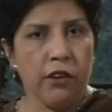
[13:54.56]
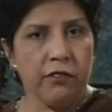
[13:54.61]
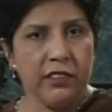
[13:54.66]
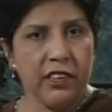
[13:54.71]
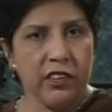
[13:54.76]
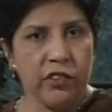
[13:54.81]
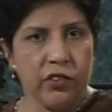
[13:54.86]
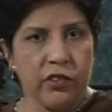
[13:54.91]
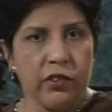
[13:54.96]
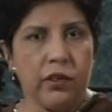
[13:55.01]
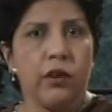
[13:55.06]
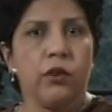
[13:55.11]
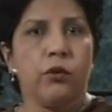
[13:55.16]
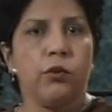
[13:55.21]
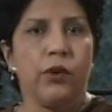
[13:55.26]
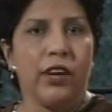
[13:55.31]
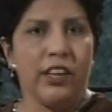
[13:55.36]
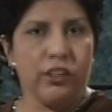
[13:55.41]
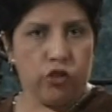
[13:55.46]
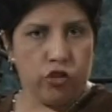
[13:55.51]
this
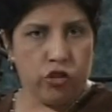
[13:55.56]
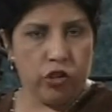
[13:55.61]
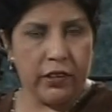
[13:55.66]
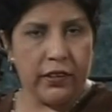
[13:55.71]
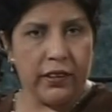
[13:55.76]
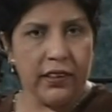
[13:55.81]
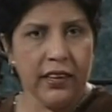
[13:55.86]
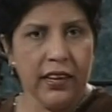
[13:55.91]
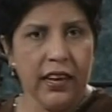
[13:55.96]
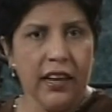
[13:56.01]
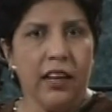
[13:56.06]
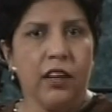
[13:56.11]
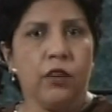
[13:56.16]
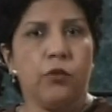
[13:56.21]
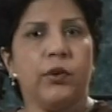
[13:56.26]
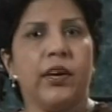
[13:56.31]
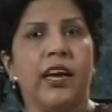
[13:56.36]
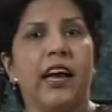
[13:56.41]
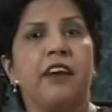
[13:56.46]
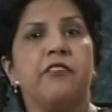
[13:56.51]
question, we
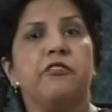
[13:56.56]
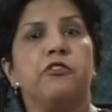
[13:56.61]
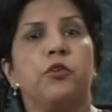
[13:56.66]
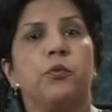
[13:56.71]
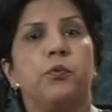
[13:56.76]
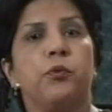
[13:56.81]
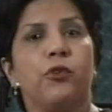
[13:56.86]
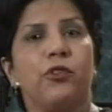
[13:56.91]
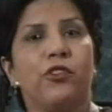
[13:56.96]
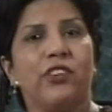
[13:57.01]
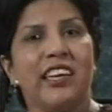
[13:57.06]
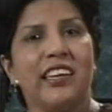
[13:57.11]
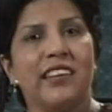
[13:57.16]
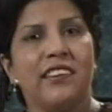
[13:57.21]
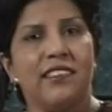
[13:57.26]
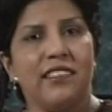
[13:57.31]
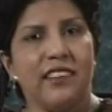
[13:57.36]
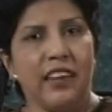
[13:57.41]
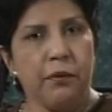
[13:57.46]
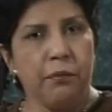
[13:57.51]
have to proceed
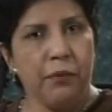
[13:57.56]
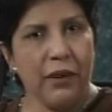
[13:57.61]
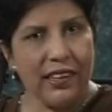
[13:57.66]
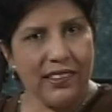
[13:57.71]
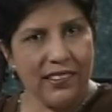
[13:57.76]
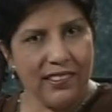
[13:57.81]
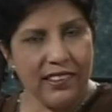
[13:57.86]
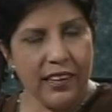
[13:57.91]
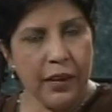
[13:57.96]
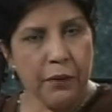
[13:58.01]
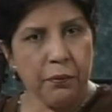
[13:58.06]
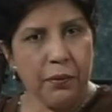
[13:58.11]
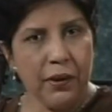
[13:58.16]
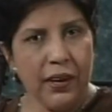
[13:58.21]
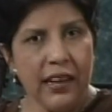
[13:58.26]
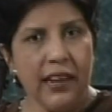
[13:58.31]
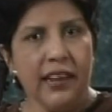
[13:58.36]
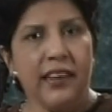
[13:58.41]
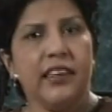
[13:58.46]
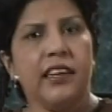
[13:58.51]
step by step
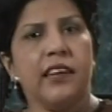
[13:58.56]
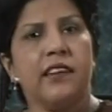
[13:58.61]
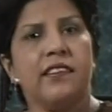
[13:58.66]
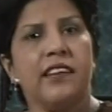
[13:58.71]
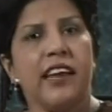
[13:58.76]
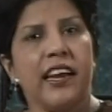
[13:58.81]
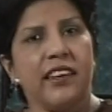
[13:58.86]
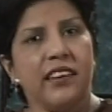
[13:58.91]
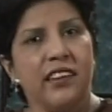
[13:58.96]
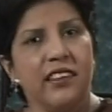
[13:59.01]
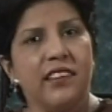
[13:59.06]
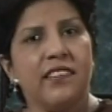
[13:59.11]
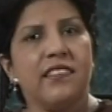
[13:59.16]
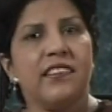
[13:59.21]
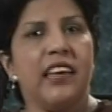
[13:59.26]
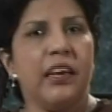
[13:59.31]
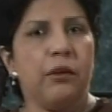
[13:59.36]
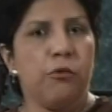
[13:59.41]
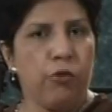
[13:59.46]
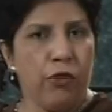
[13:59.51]
exactly the
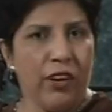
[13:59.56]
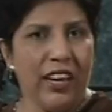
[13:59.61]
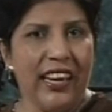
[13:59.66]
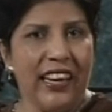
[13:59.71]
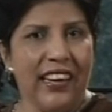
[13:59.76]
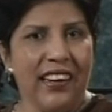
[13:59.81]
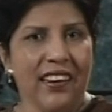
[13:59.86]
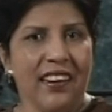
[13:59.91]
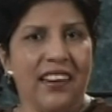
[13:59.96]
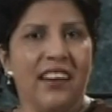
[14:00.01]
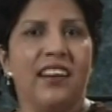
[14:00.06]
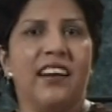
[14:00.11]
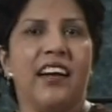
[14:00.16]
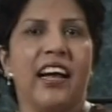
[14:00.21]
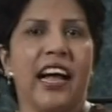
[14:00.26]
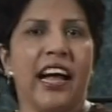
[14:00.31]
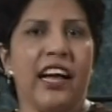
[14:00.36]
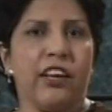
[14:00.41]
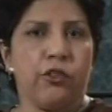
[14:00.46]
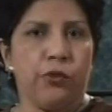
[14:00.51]
same way
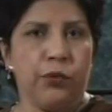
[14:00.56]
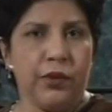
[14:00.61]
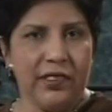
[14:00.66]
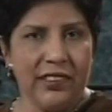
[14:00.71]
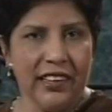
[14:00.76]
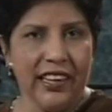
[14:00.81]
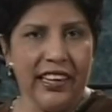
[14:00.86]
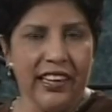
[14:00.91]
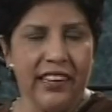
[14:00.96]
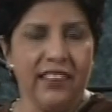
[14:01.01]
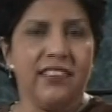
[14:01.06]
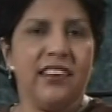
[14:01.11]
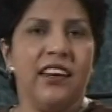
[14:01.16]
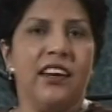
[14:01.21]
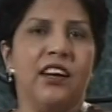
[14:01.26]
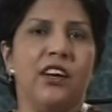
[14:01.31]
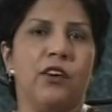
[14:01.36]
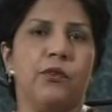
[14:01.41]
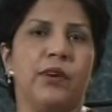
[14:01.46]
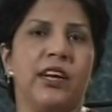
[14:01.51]
as we did
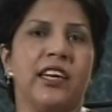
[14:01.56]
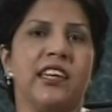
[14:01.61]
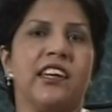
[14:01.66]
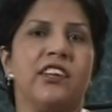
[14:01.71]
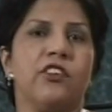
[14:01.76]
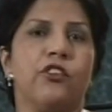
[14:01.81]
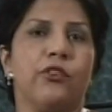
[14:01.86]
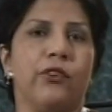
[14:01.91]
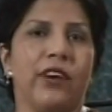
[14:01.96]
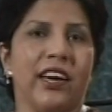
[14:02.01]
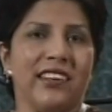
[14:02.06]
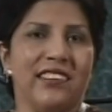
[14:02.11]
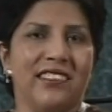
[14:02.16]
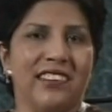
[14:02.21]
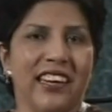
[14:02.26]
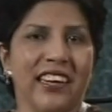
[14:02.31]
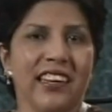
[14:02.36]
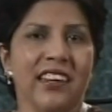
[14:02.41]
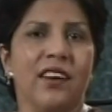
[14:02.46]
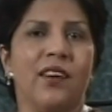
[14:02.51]
when
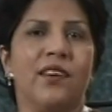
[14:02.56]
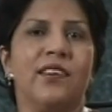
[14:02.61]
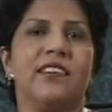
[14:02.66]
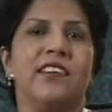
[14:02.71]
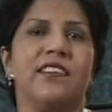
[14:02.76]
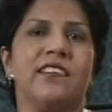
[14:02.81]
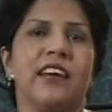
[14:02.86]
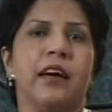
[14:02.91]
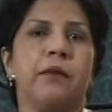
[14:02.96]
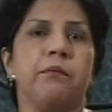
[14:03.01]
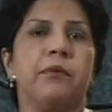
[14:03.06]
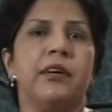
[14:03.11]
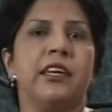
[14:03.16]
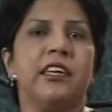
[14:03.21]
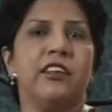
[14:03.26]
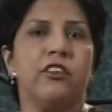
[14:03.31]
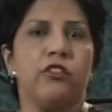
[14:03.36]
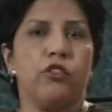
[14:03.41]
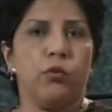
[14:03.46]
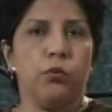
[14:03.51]
constructing the sampling
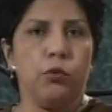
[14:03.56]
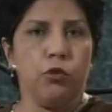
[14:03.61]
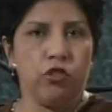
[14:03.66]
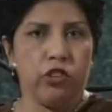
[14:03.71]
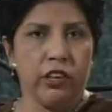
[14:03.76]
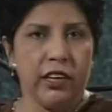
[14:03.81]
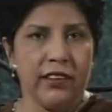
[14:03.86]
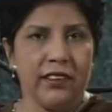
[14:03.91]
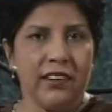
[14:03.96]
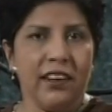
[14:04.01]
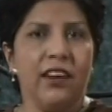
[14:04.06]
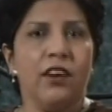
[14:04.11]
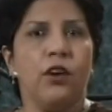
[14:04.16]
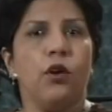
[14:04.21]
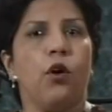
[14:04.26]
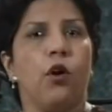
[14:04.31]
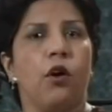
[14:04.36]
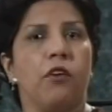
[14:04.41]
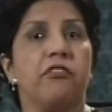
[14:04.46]
distribution of